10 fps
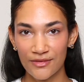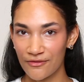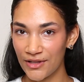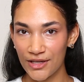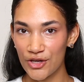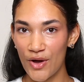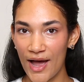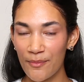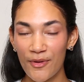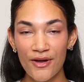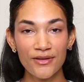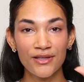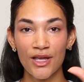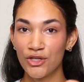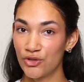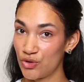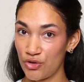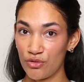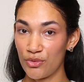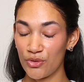filling in your eyebrows. Do
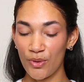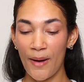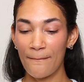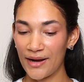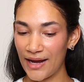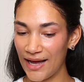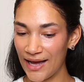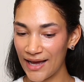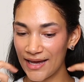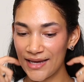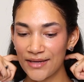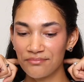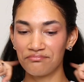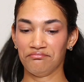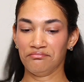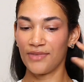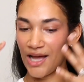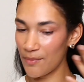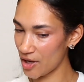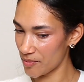you, boo? But I'm
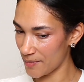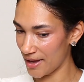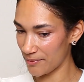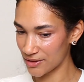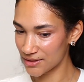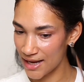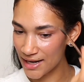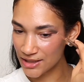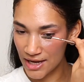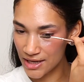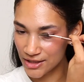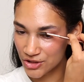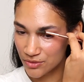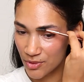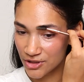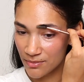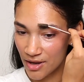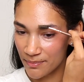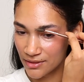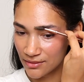okay with my eyebrows. I just brush them
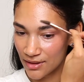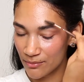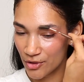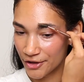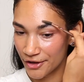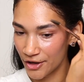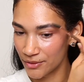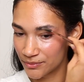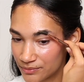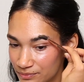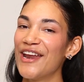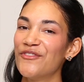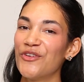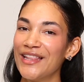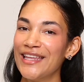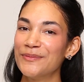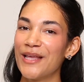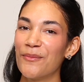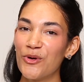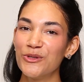up and I'm ready to go. And for the lips,
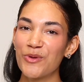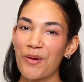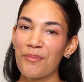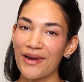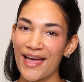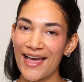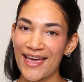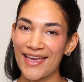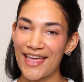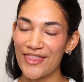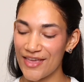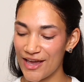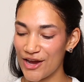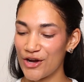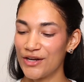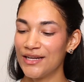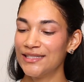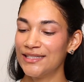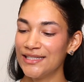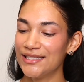I'm going to apply their
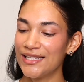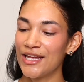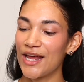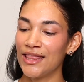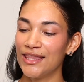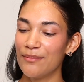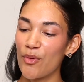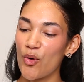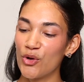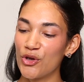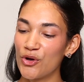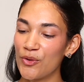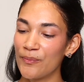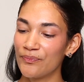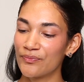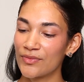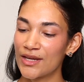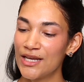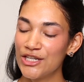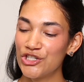Tinted Lip Oil.
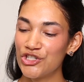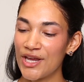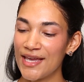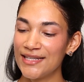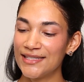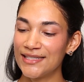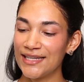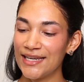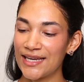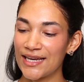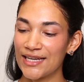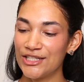Shade Slick